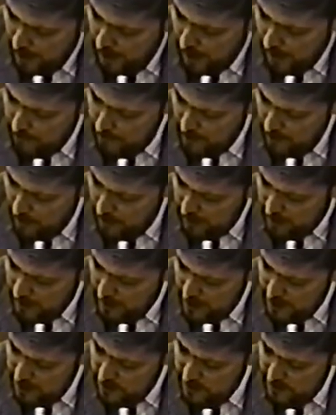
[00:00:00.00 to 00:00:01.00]
Uh,
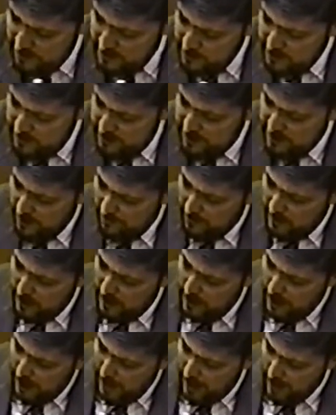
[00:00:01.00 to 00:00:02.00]
American atheists in
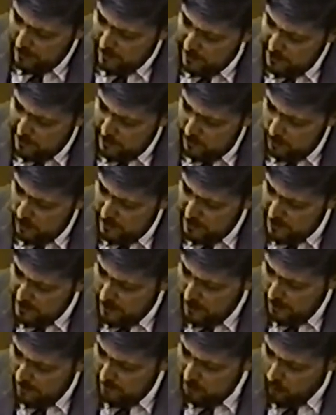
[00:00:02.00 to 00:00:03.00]
79 sued the
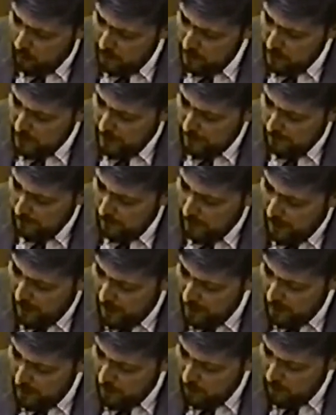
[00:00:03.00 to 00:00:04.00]
state of North
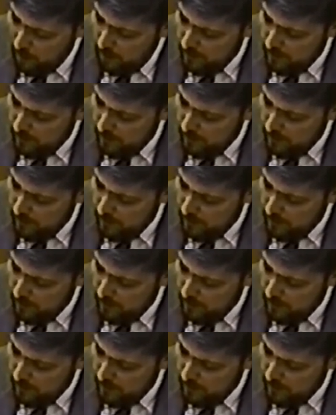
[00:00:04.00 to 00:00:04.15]
Carolina